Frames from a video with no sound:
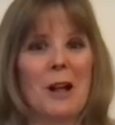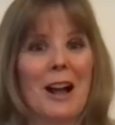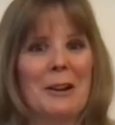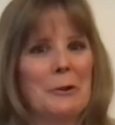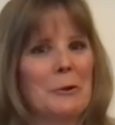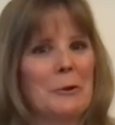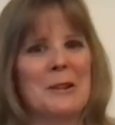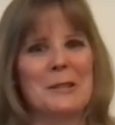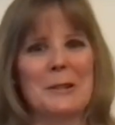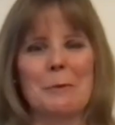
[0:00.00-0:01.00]
haiku,
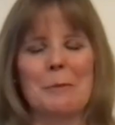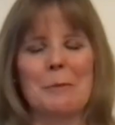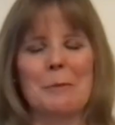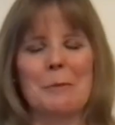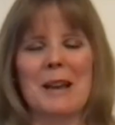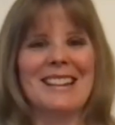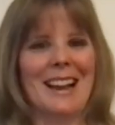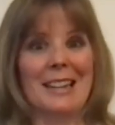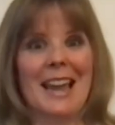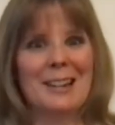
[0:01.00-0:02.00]
because they're about
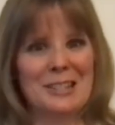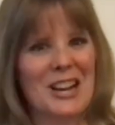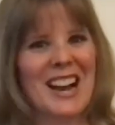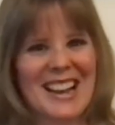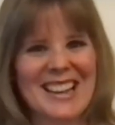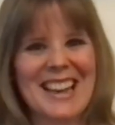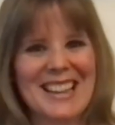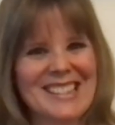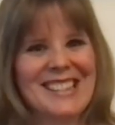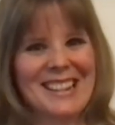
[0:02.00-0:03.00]
cacti and
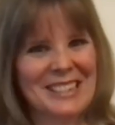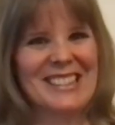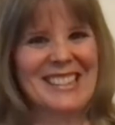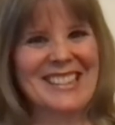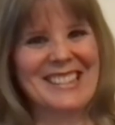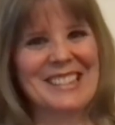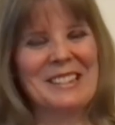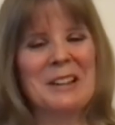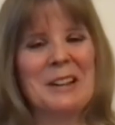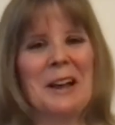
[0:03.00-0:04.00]
other succulents
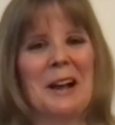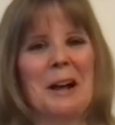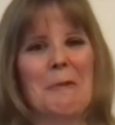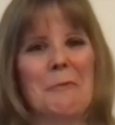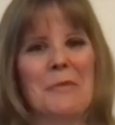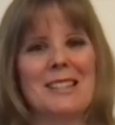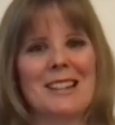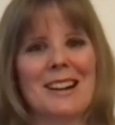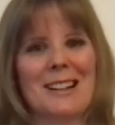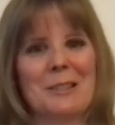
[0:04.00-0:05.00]
and these
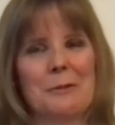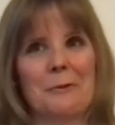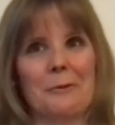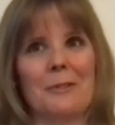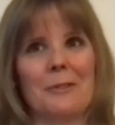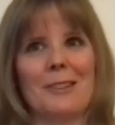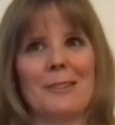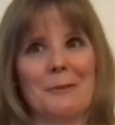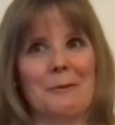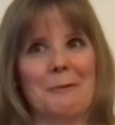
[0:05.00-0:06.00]
kinds of, you
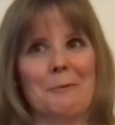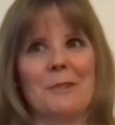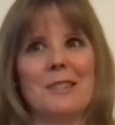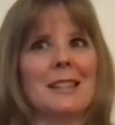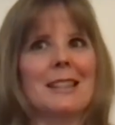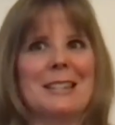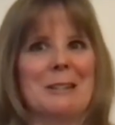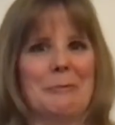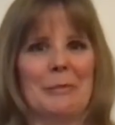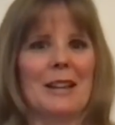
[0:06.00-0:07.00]
know,
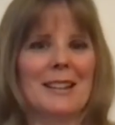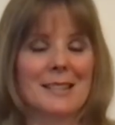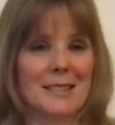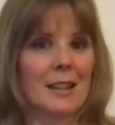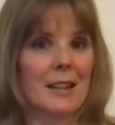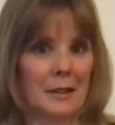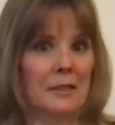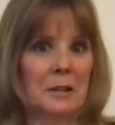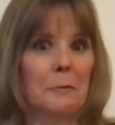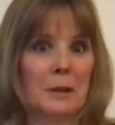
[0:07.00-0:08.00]
resilient plants that I
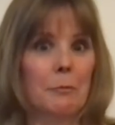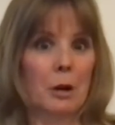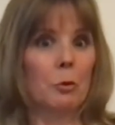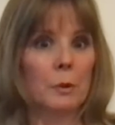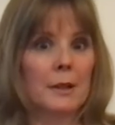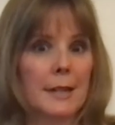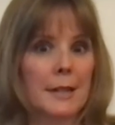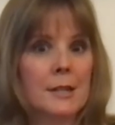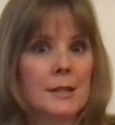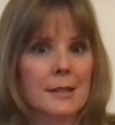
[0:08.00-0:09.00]
think we probably
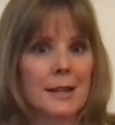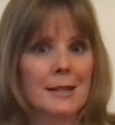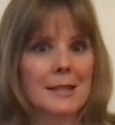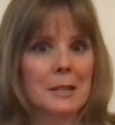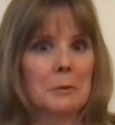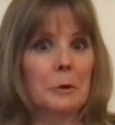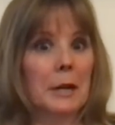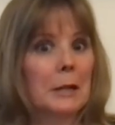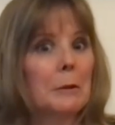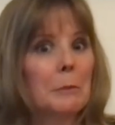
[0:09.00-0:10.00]
need to start
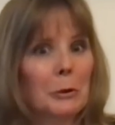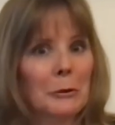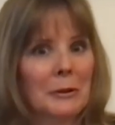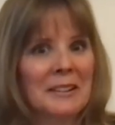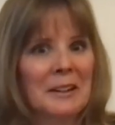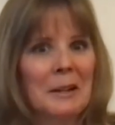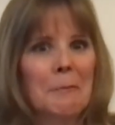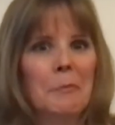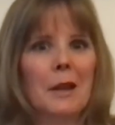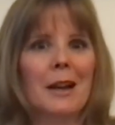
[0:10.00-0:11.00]
celebrating more
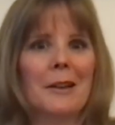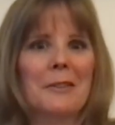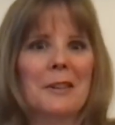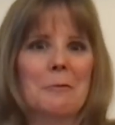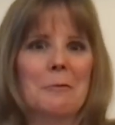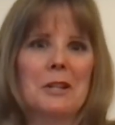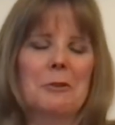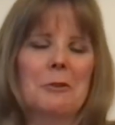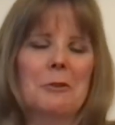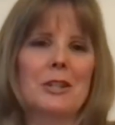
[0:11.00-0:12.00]
than we
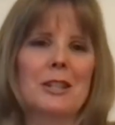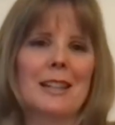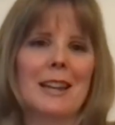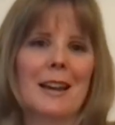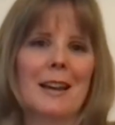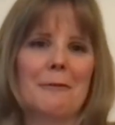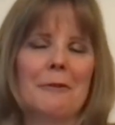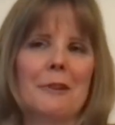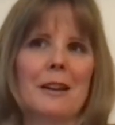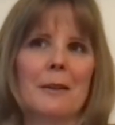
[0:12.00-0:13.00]
traditionally have.
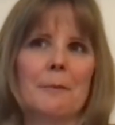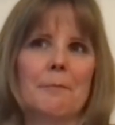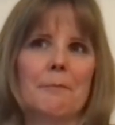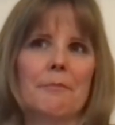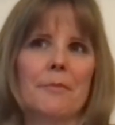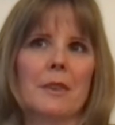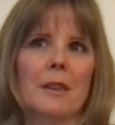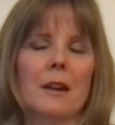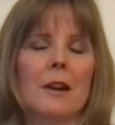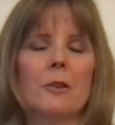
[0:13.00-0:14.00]
I
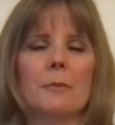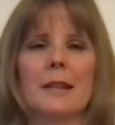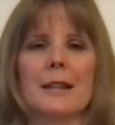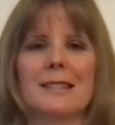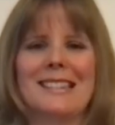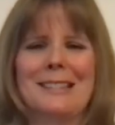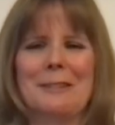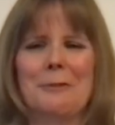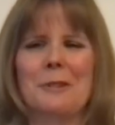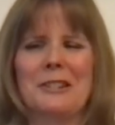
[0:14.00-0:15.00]
hope that answers the
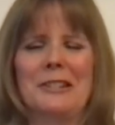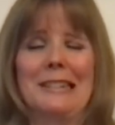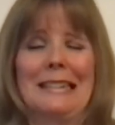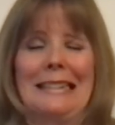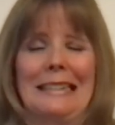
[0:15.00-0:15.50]
question.